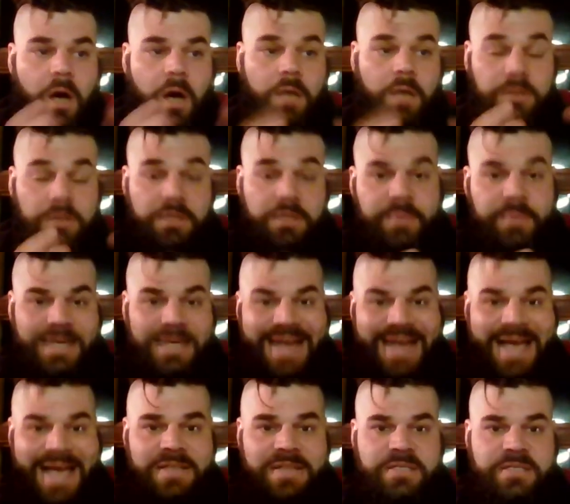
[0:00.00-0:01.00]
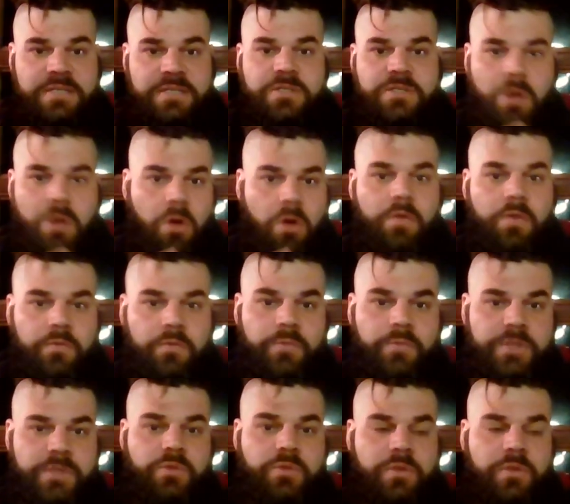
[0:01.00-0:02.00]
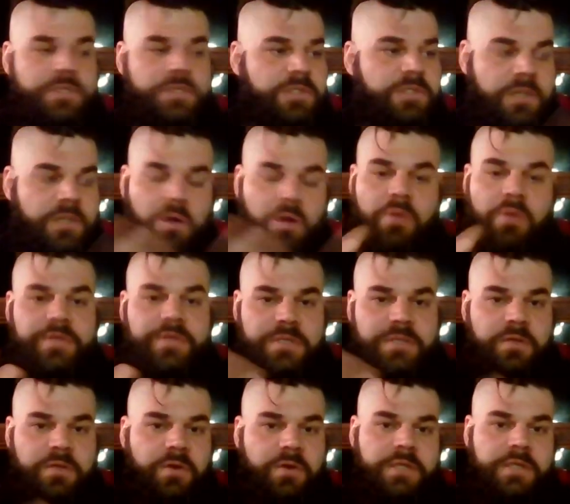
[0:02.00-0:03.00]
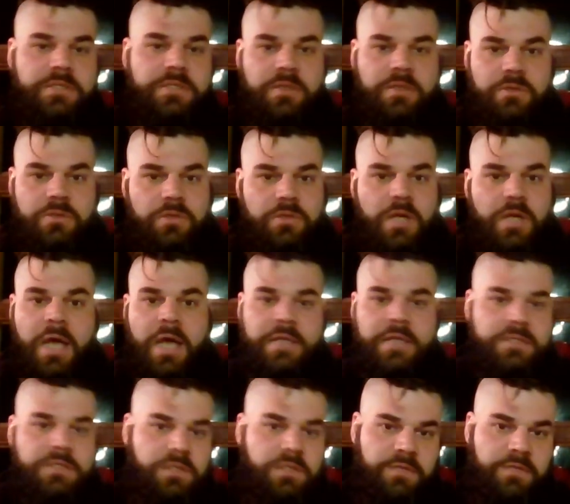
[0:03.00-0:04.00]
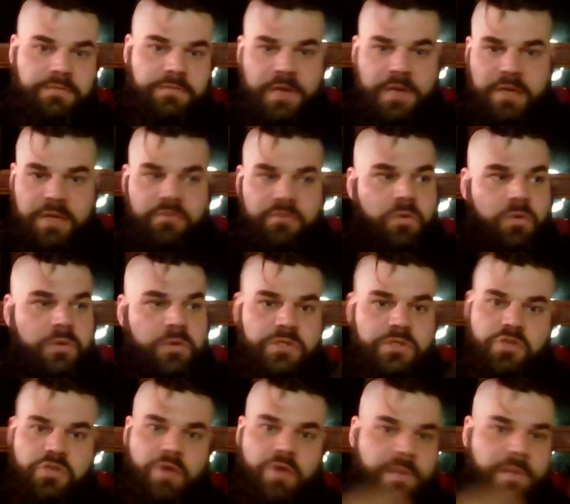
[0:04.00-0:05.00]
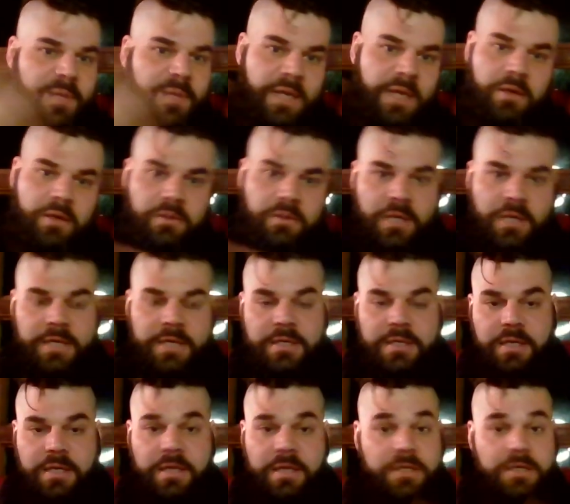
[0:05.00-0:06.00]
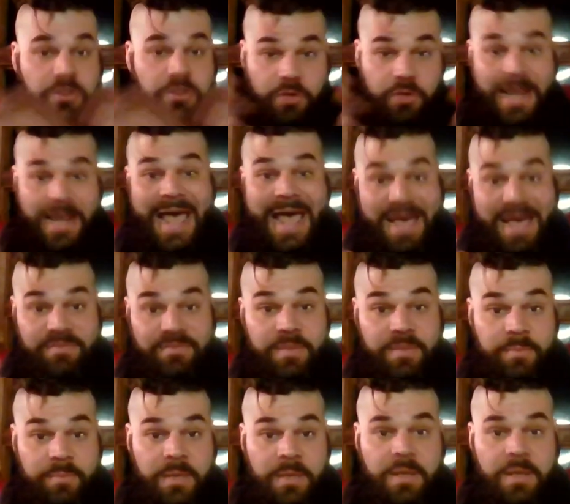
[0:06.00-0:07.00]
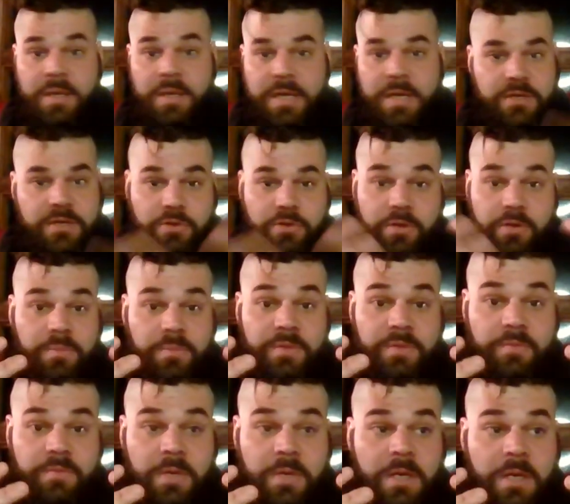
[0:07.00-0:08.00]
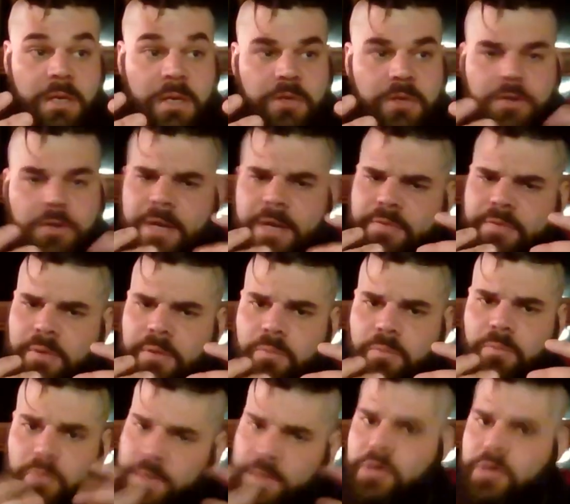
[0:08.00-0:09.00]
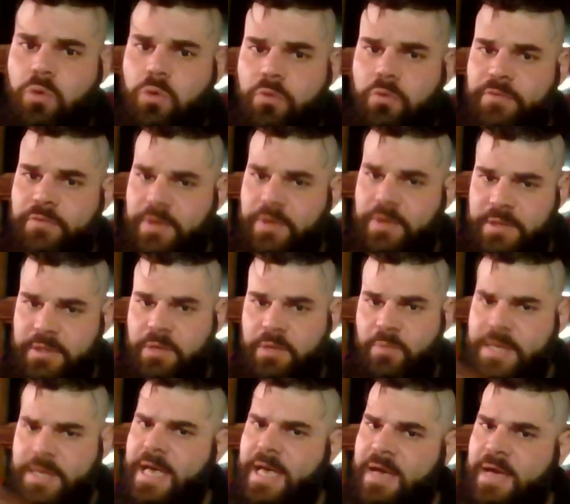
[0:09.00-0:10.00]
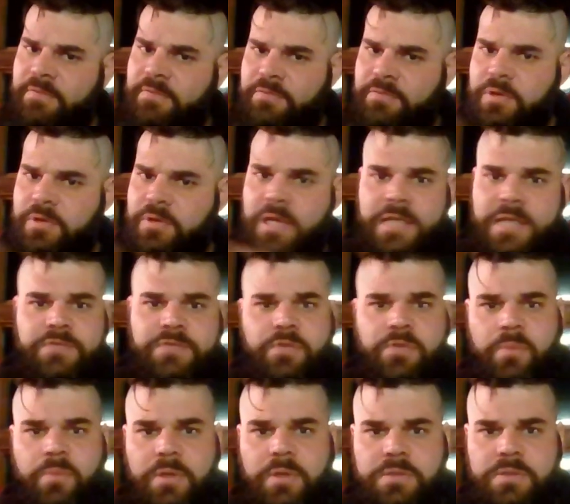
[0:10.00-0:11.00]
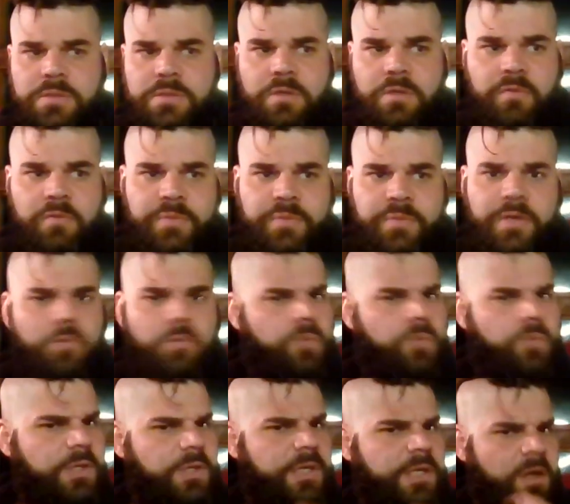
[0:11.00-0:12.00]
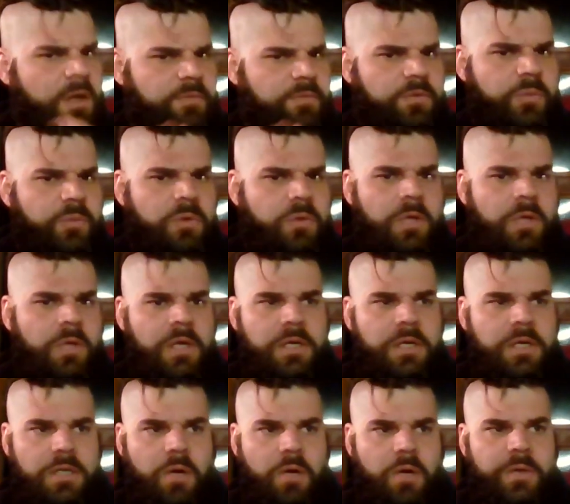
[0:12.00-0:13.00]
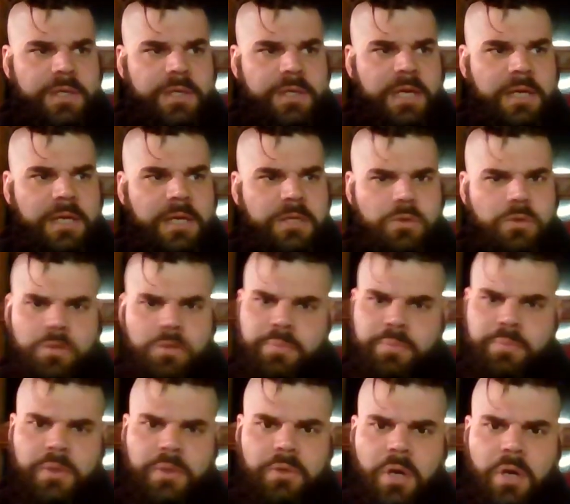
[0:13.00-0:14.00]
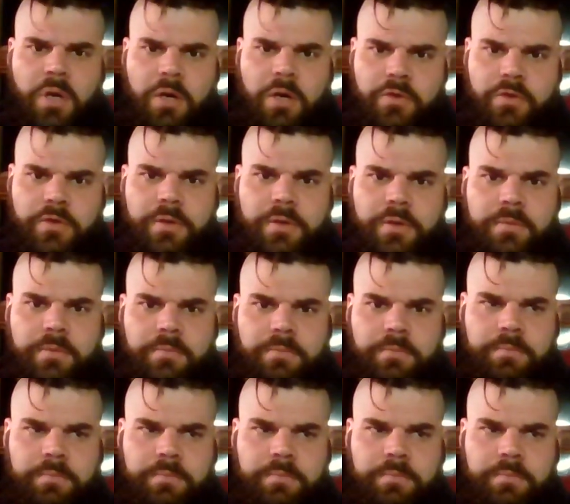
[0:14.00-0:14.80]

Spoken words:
unlimited access to all of the resources that all these other SEOs are constantly fighting for and scraping out online to get. And you're going to have them, and you're going to have the really cool feeling that we have for the last few months of being really comfortable knowing that you can build 100